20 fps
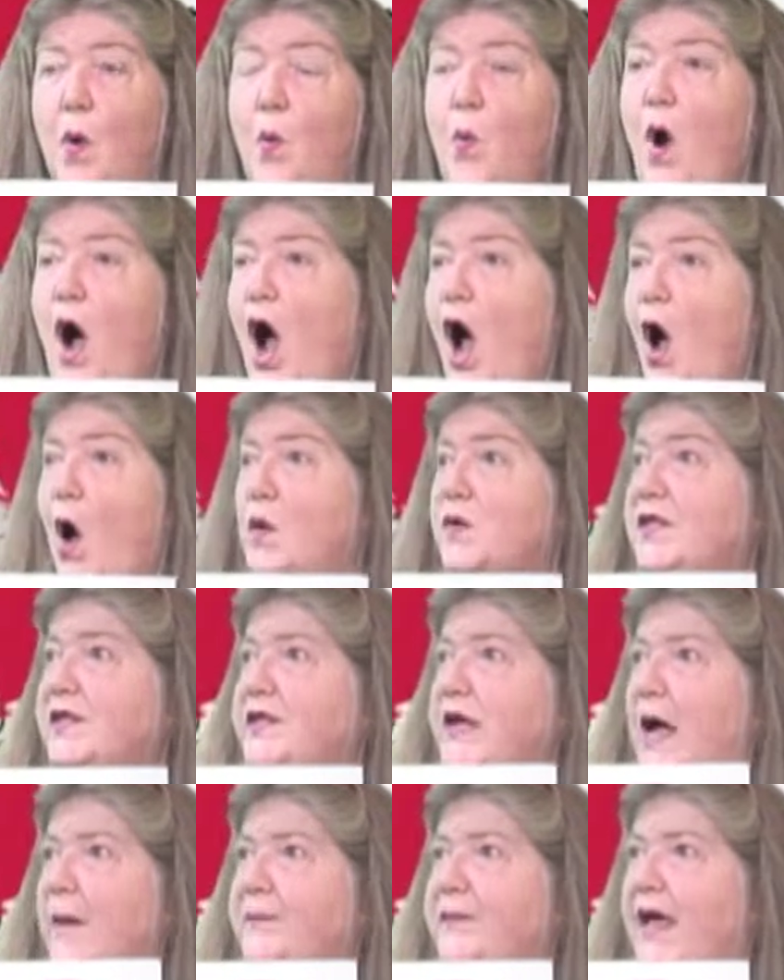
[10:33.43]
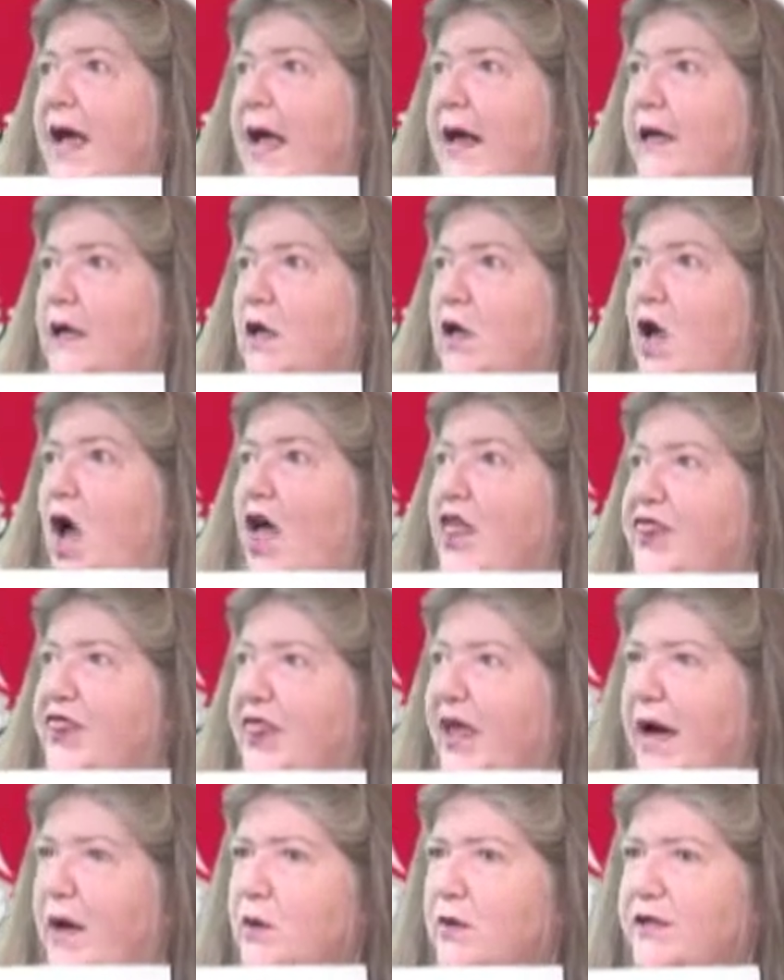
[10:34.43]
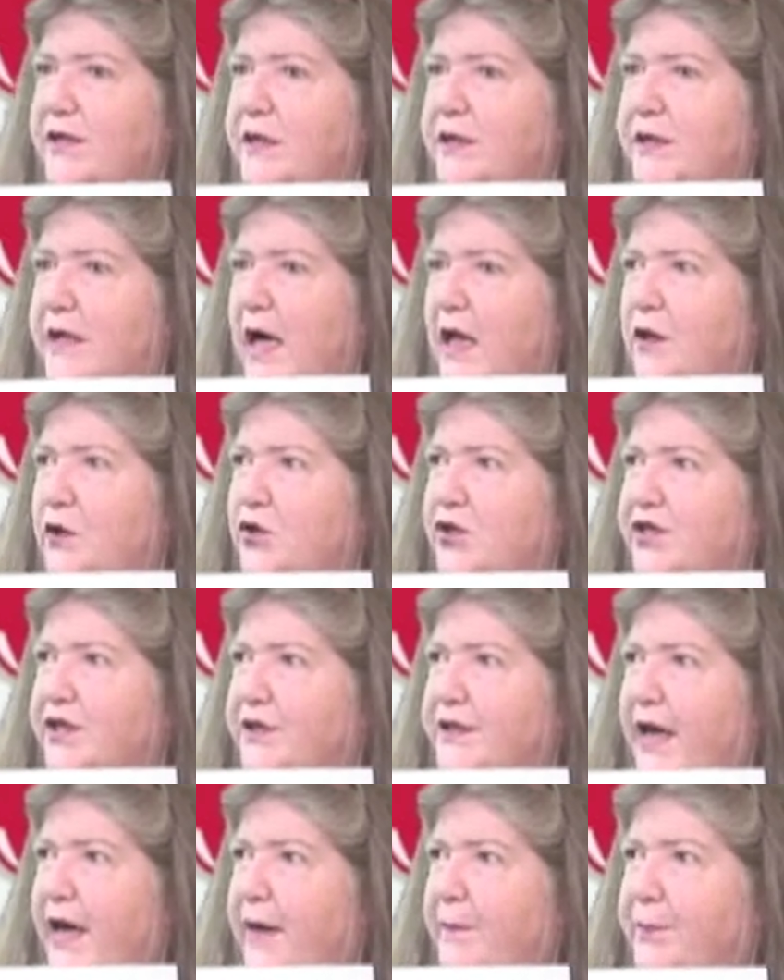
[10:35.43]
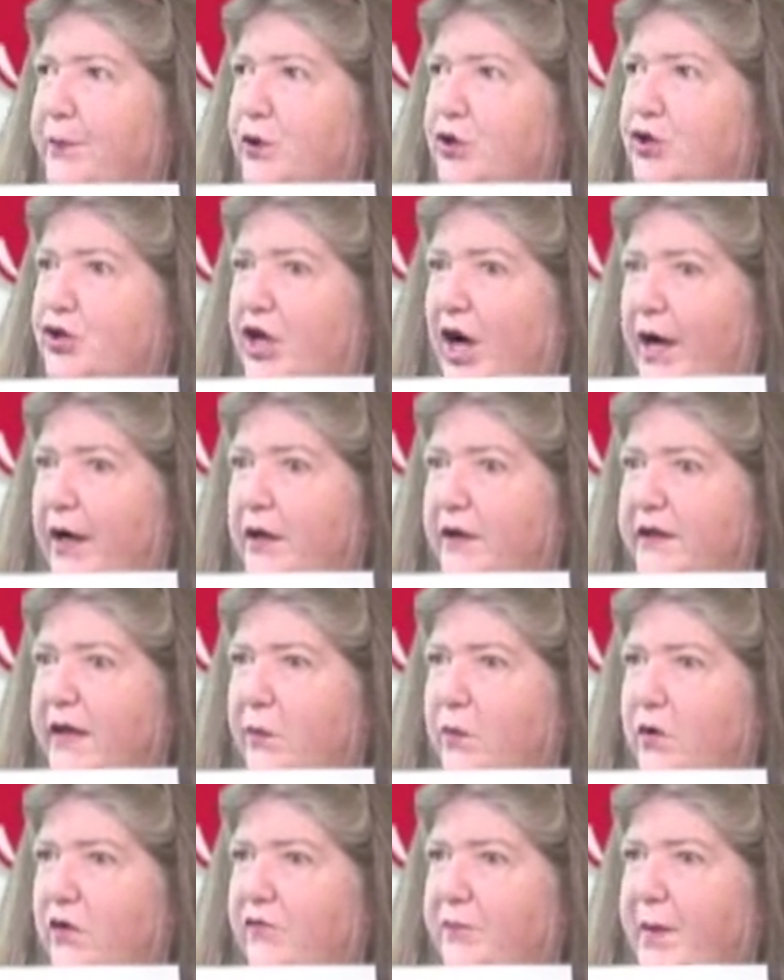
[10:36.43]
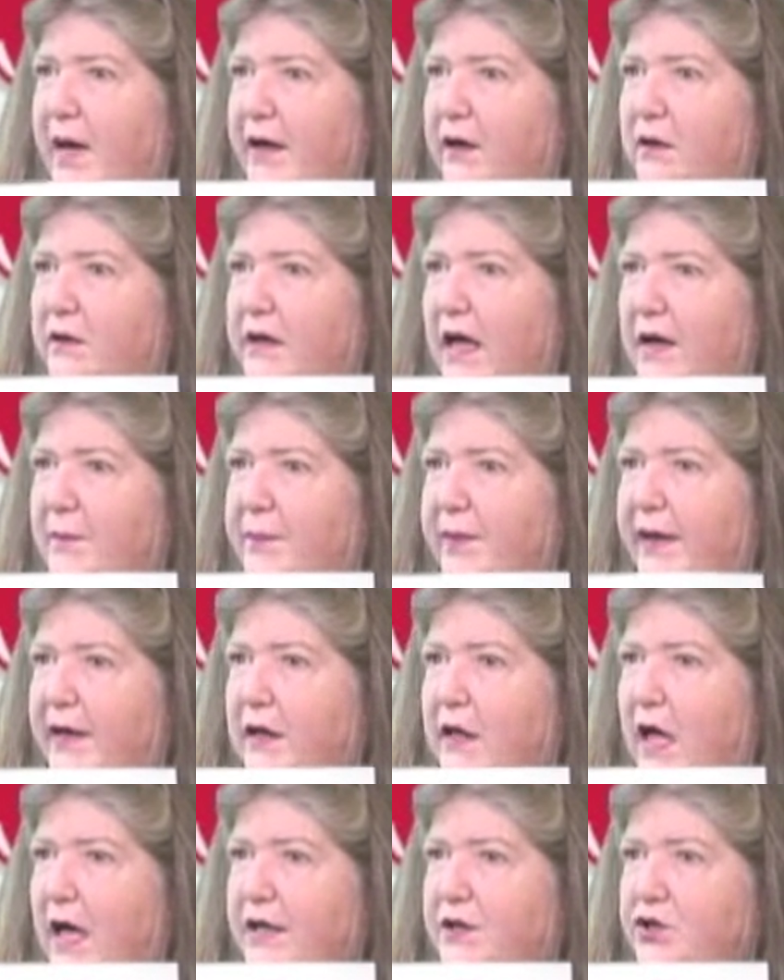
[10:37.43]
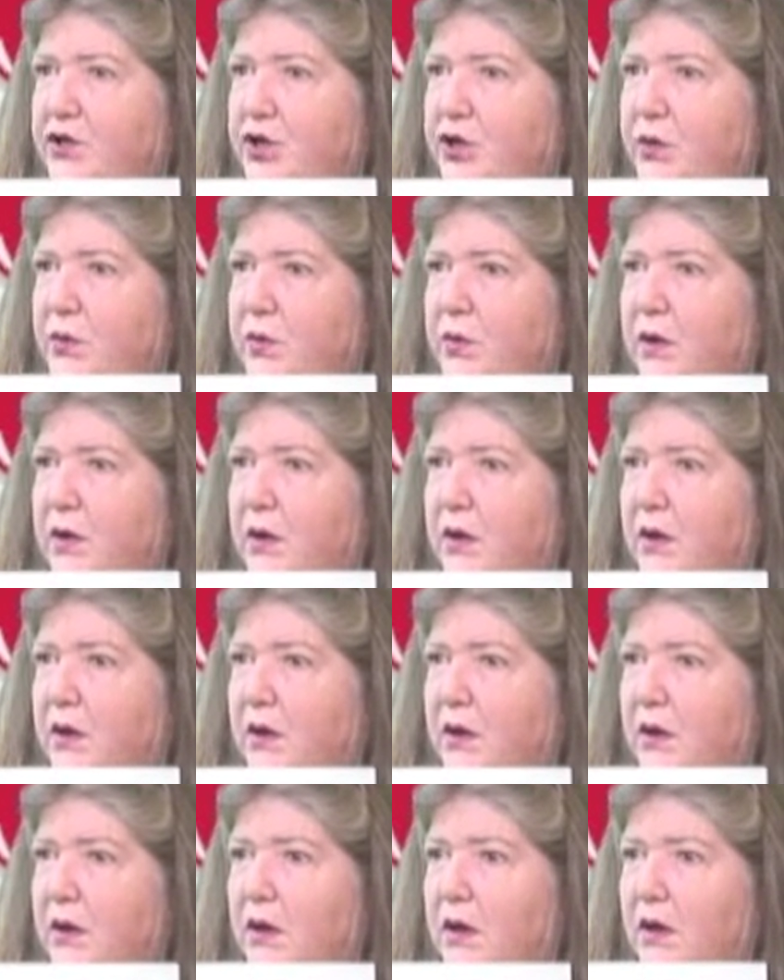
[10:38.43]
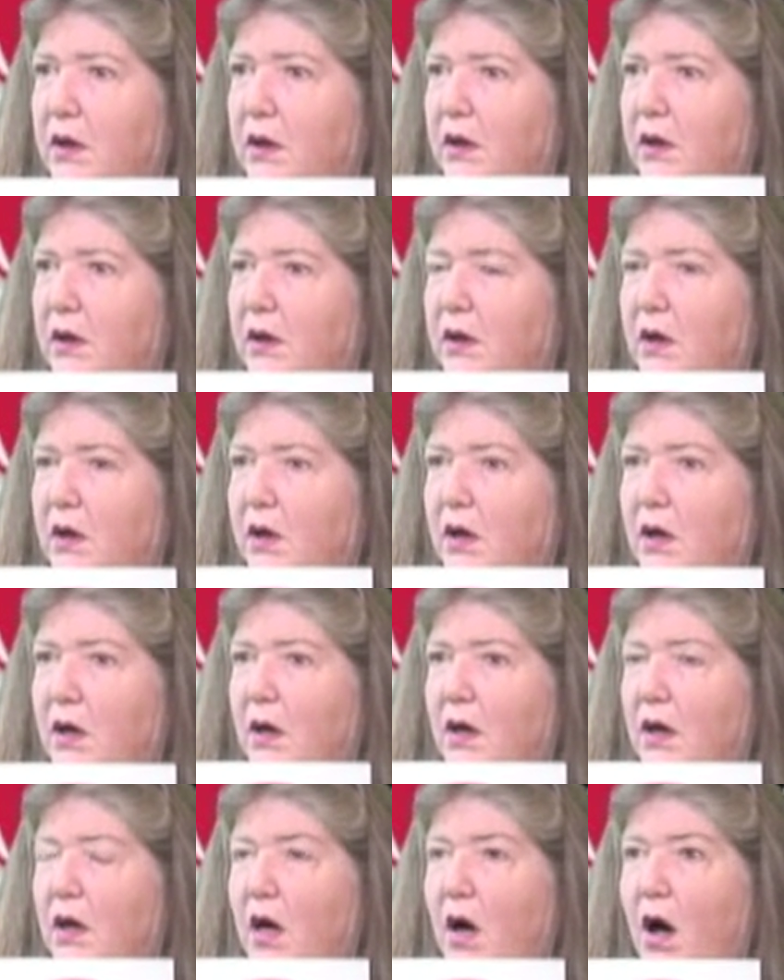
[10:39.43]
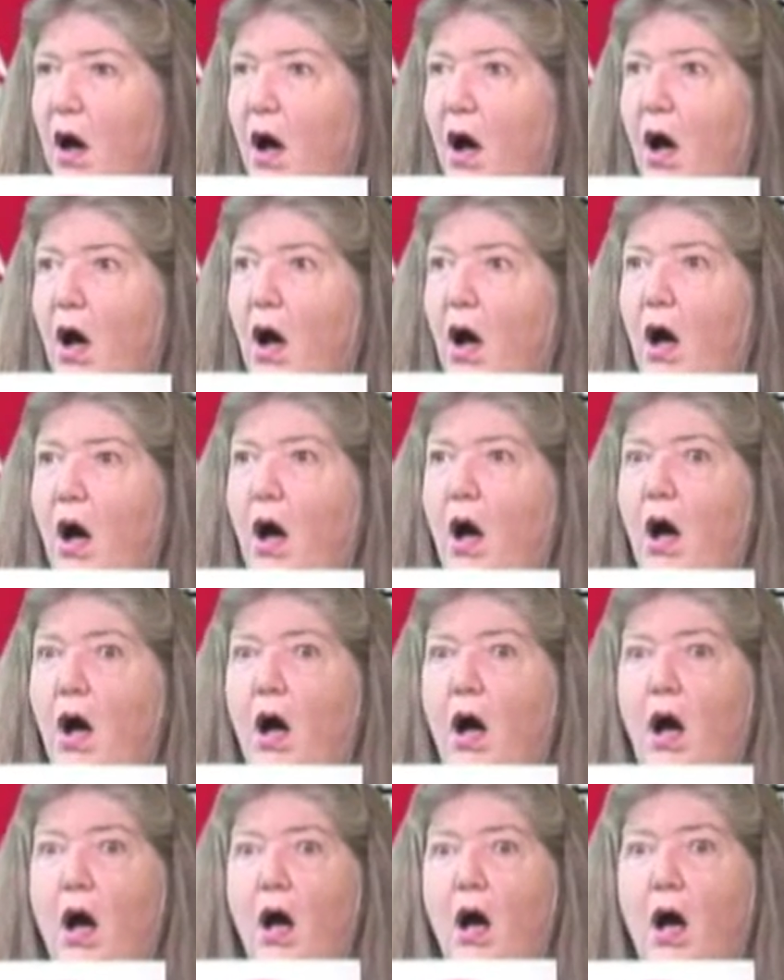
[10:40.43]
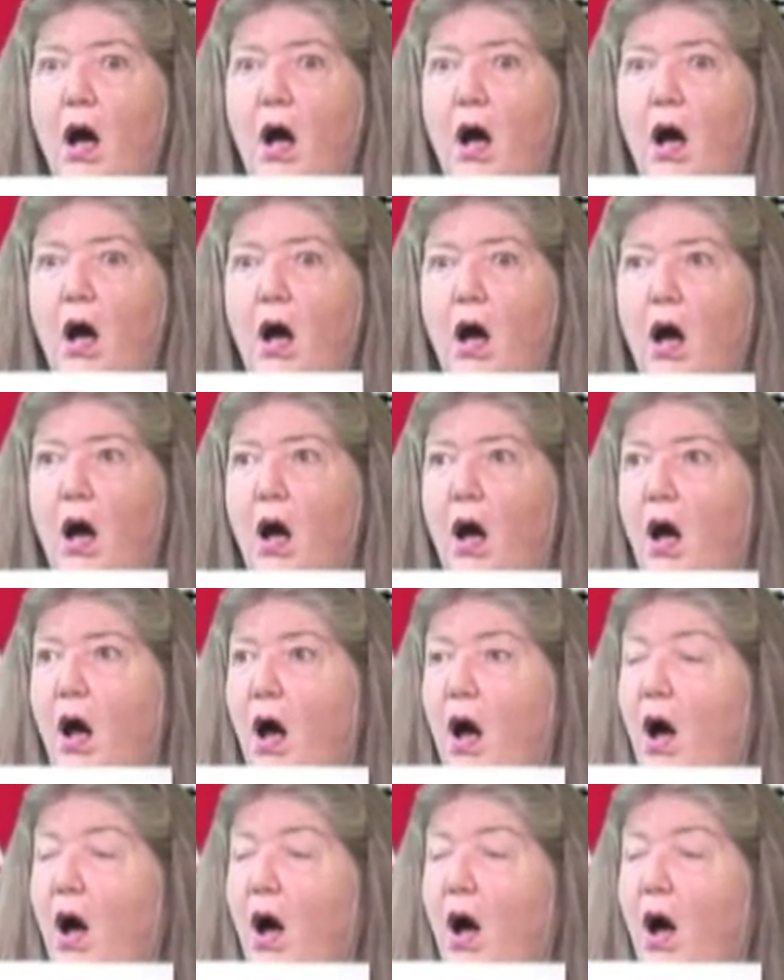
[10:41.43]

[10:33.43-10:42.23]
Whoa, stop that. $1,000 a day per child, they would have penalized you? If they stayed there without shots, yes. If they stayed there without the flu shot.